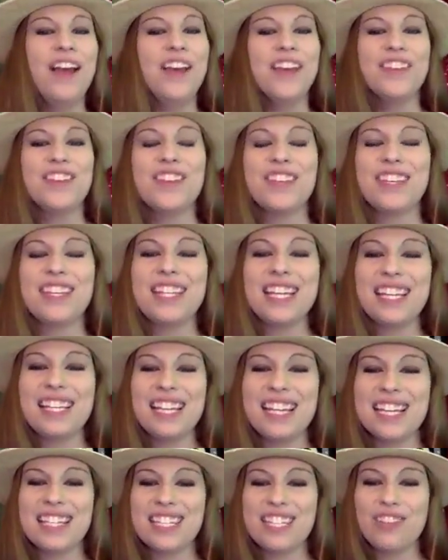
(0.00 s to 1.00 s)
So the deal
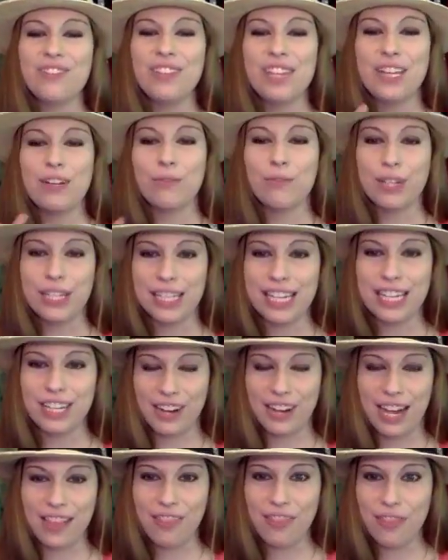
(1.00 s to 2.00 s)
is you need a really
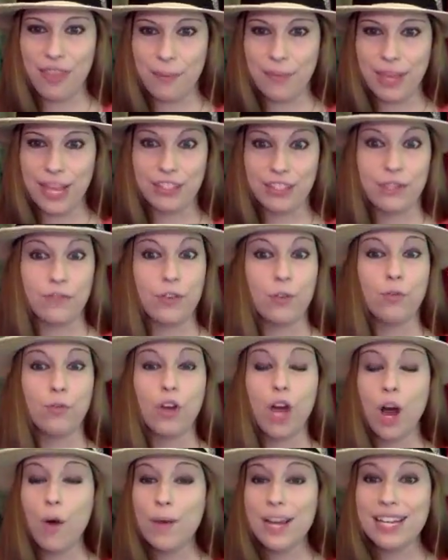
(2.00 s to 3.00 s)
great thumbnails. If you
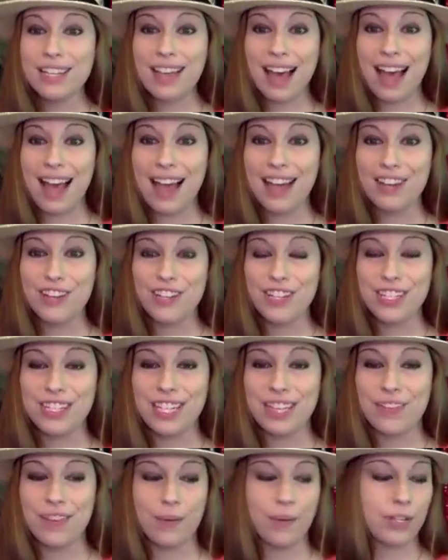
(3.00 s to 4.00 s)
go into
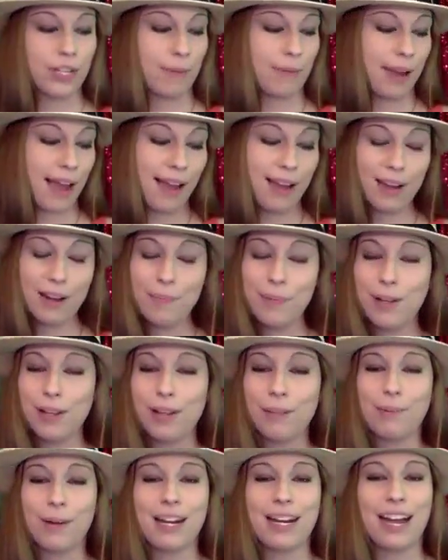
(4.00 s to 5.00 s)
IGTV, which I'm not going to pull
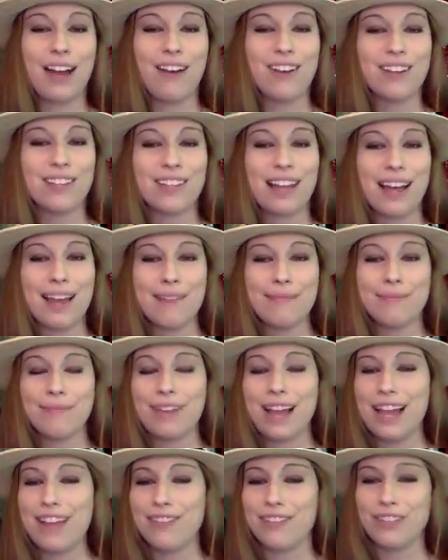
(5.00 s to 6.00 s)
up right now because
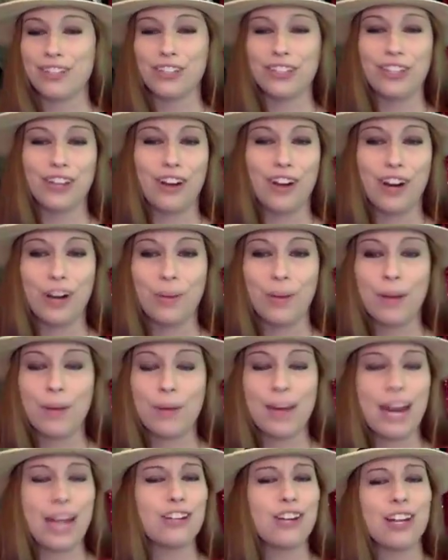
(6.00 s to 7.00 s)
I've learned the hard way
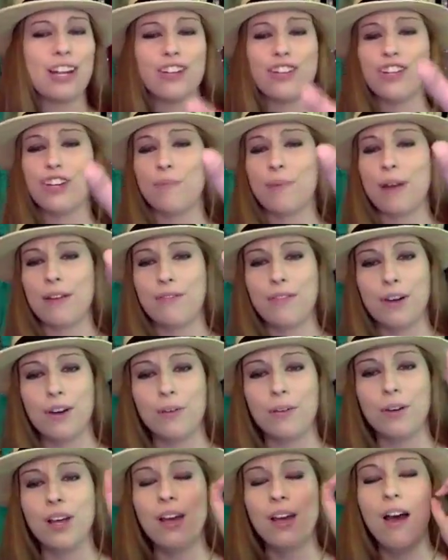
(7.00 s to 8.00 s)
when I try to show my
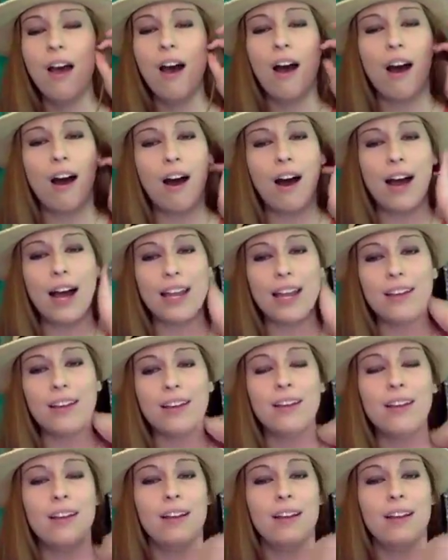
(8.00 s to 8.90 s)
phone on